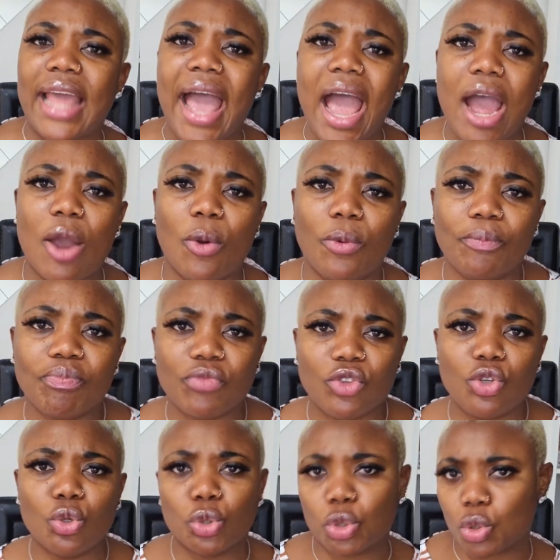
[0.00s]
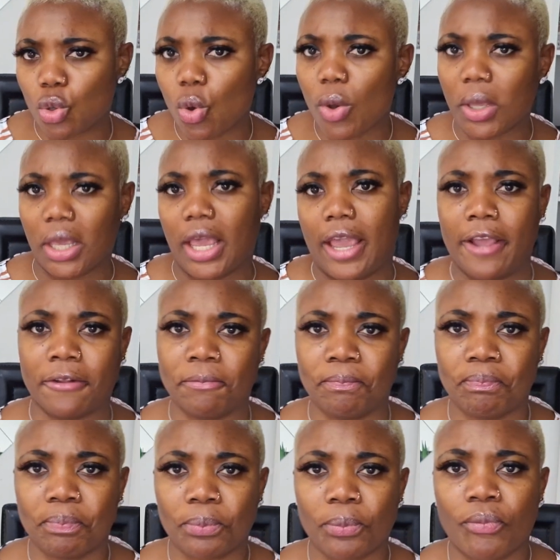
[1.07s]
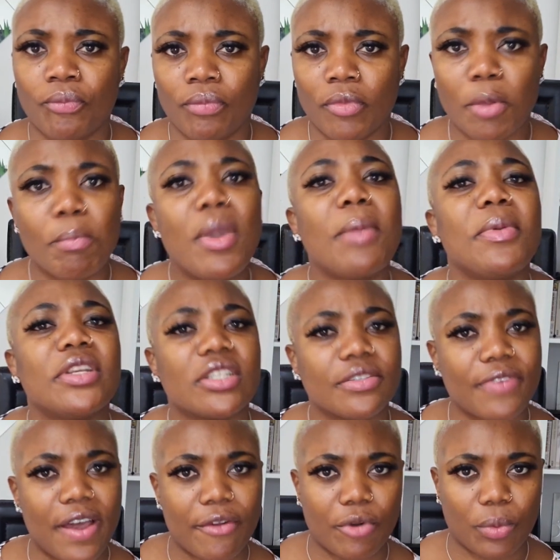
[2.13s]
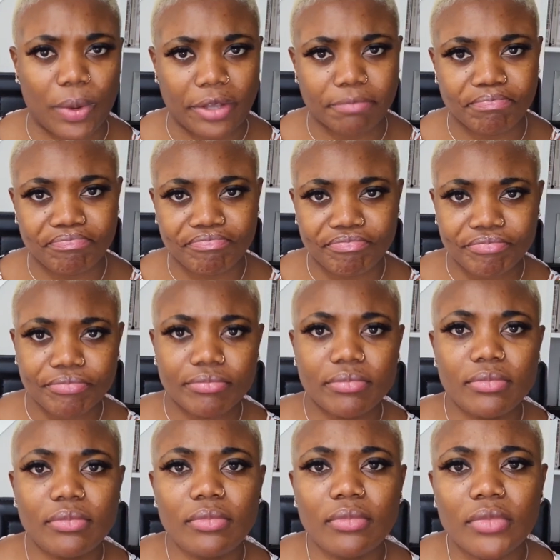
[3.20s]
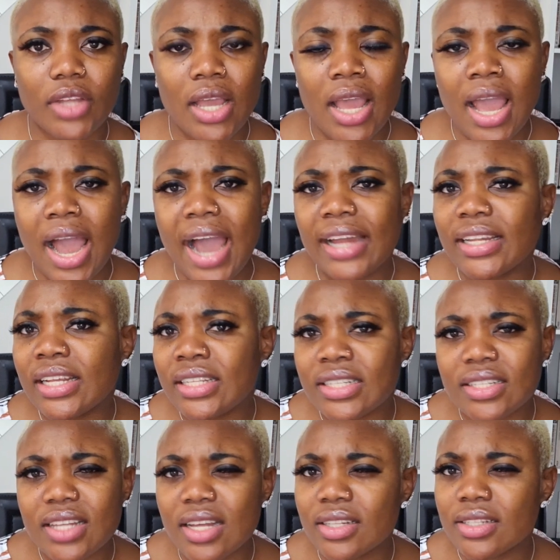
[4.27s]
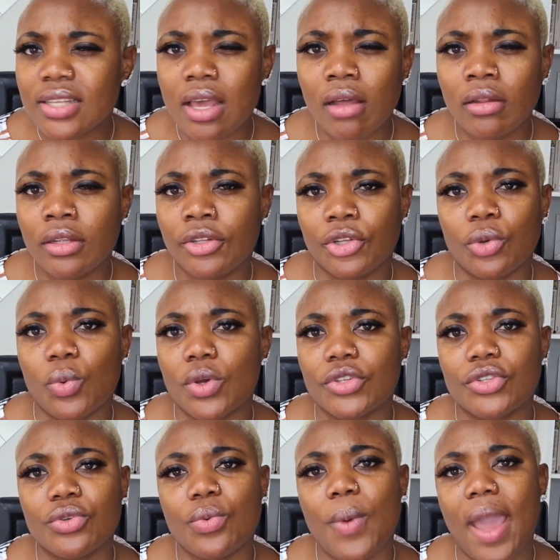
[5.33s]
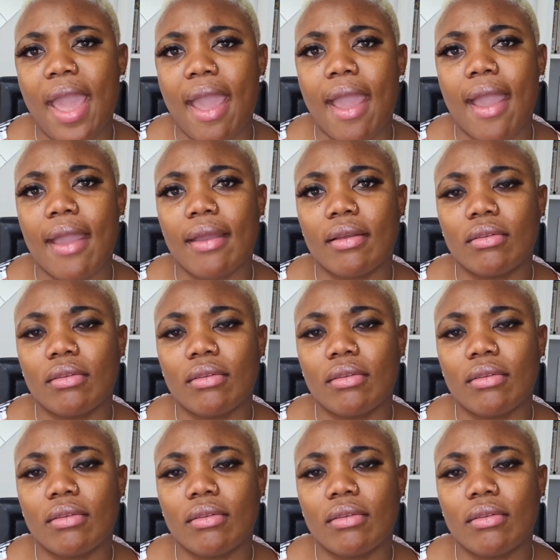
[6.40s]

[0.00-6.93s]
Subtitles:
now, you're talking, maybe it's far away. And then he starts telling you what to wear.